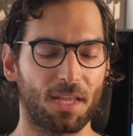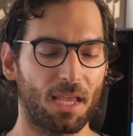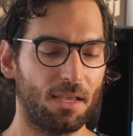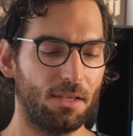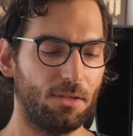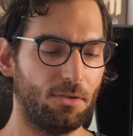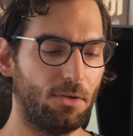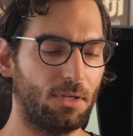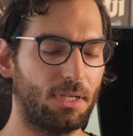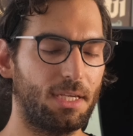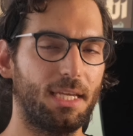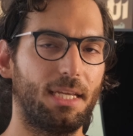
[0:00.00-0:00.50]

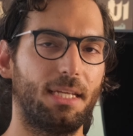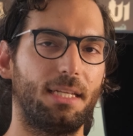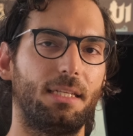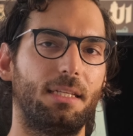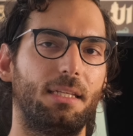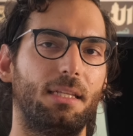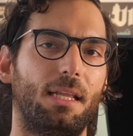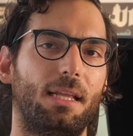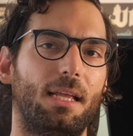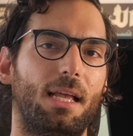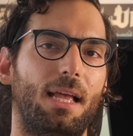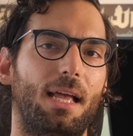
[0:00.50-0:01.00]
you
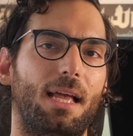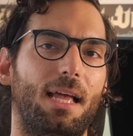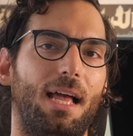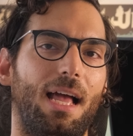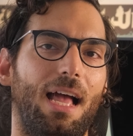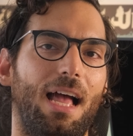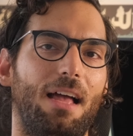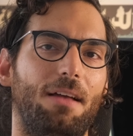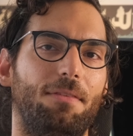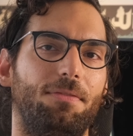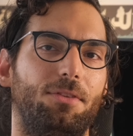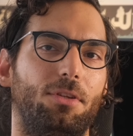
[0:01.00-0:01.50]
can
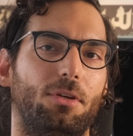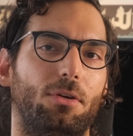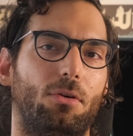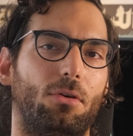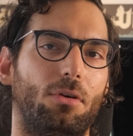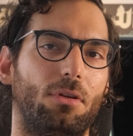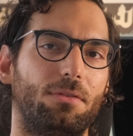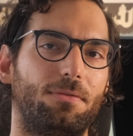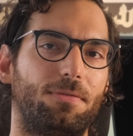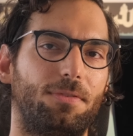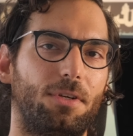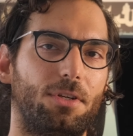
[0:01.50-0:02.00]
have the
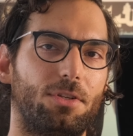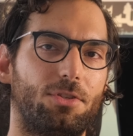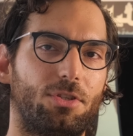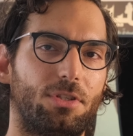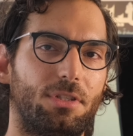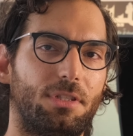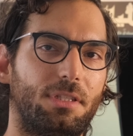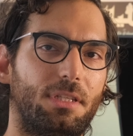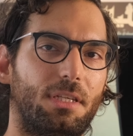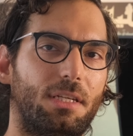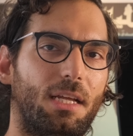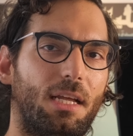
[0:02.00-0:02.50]
old
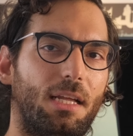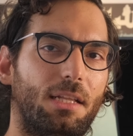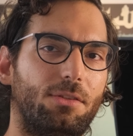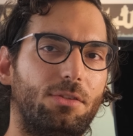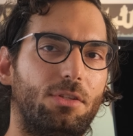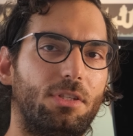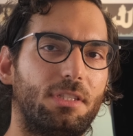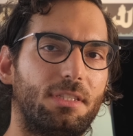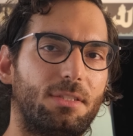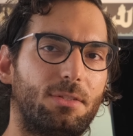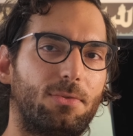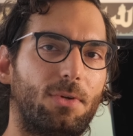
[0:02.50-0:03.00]
version,
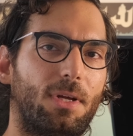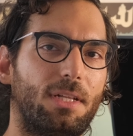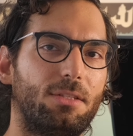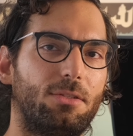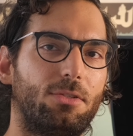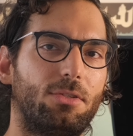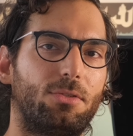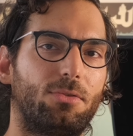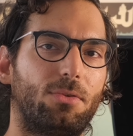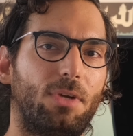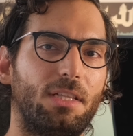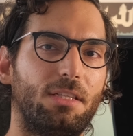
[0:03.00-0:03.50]
the
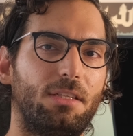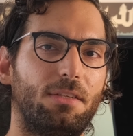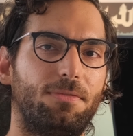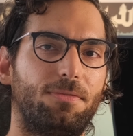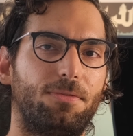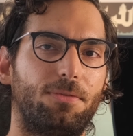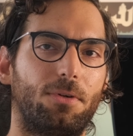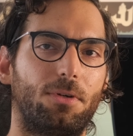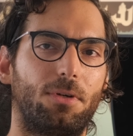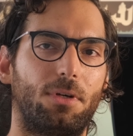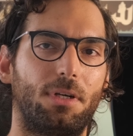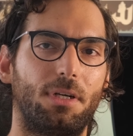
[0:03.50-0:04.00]

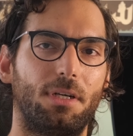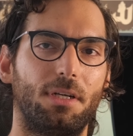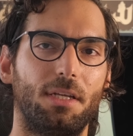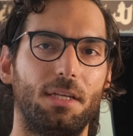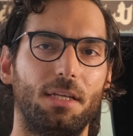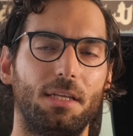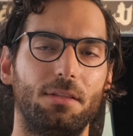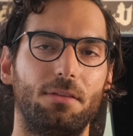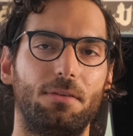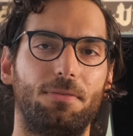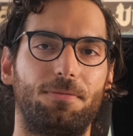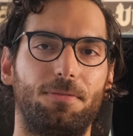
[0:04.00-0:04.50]
2024,
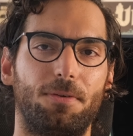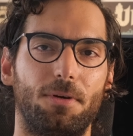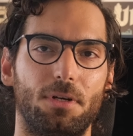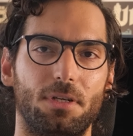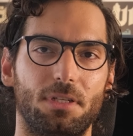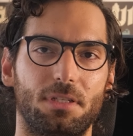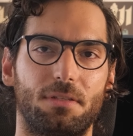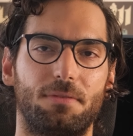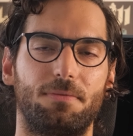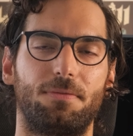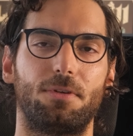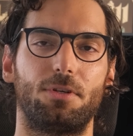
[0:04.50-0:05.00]
the
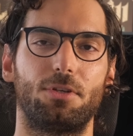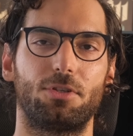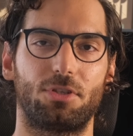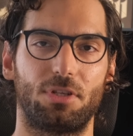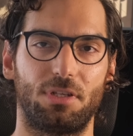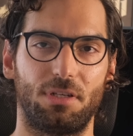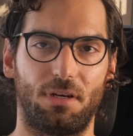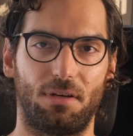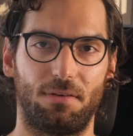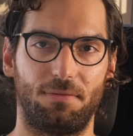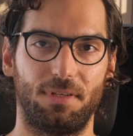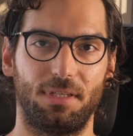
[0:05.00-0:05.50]
first
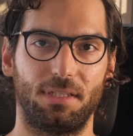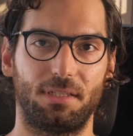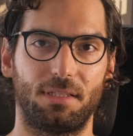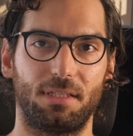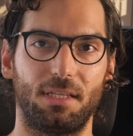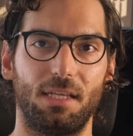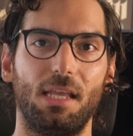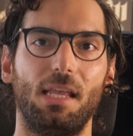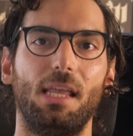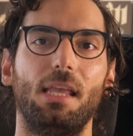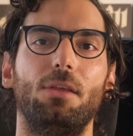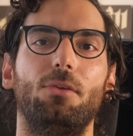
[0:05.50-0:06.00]
version of it.
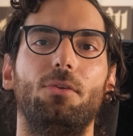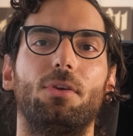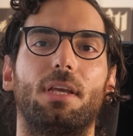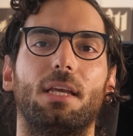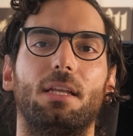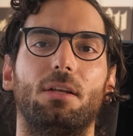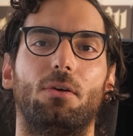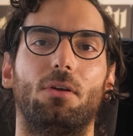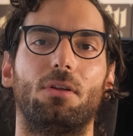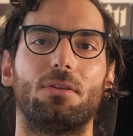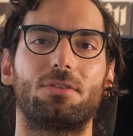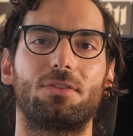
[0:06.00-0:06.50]
You
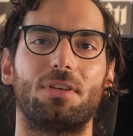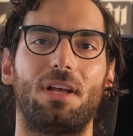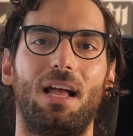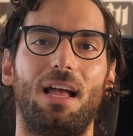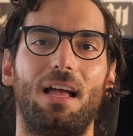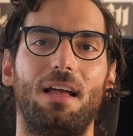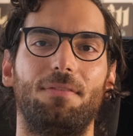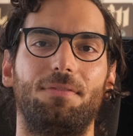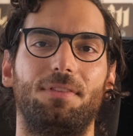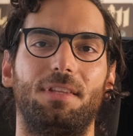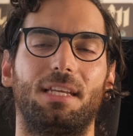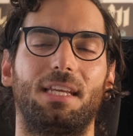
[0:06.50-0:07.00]
can also
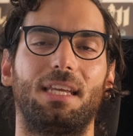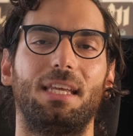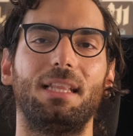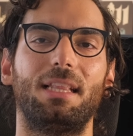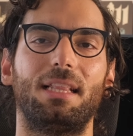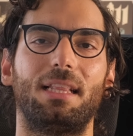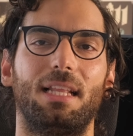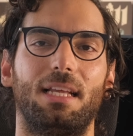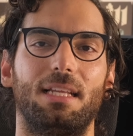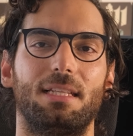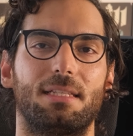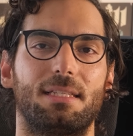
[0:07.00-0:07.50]
have the
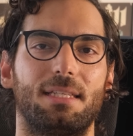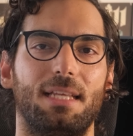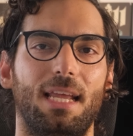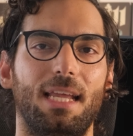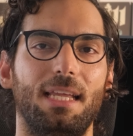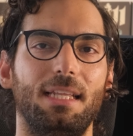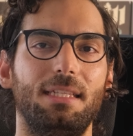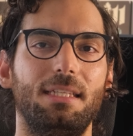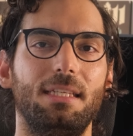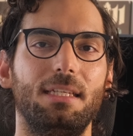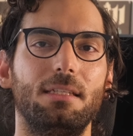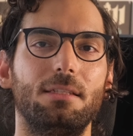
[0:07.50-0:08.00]
kit lens
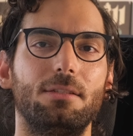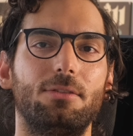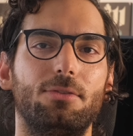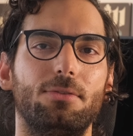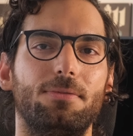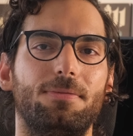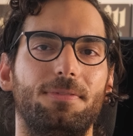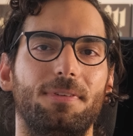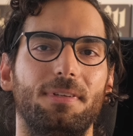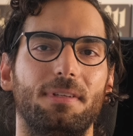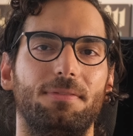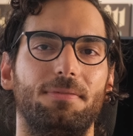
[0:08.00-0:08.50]
18 to
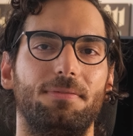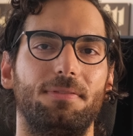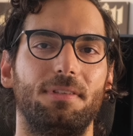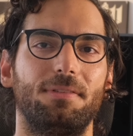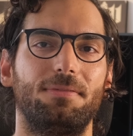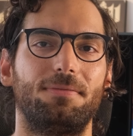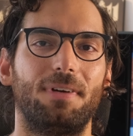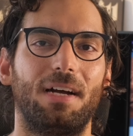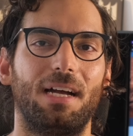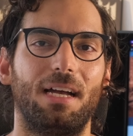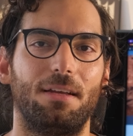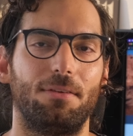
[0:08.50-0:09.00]

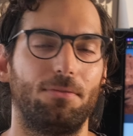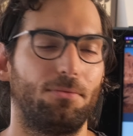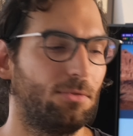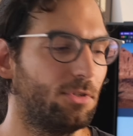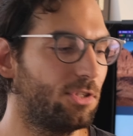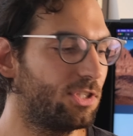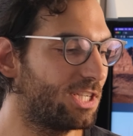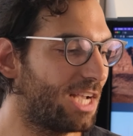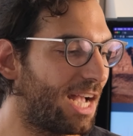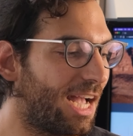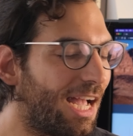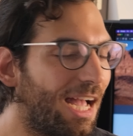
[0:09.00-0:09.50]
55,
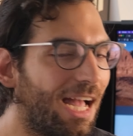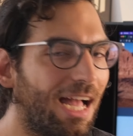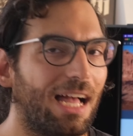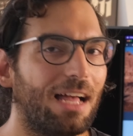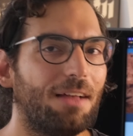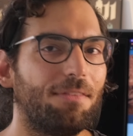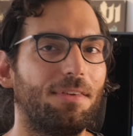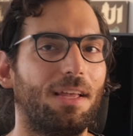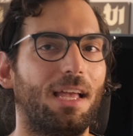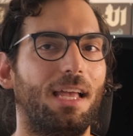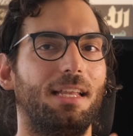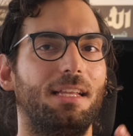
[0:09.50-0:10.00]
which I
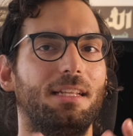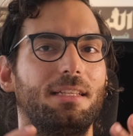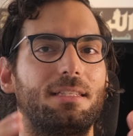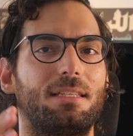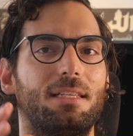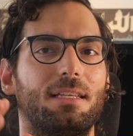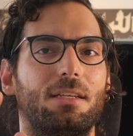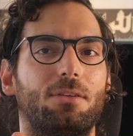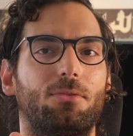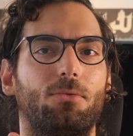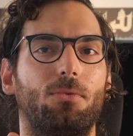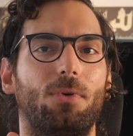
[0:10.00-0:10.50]
have, and
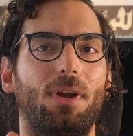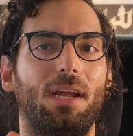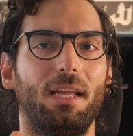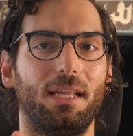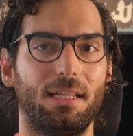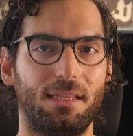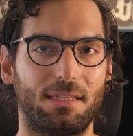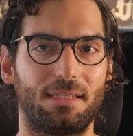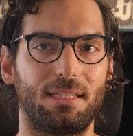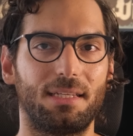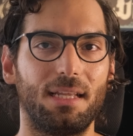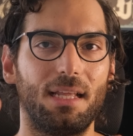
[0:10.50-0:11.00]
it's a
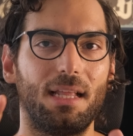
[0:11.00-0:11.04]
great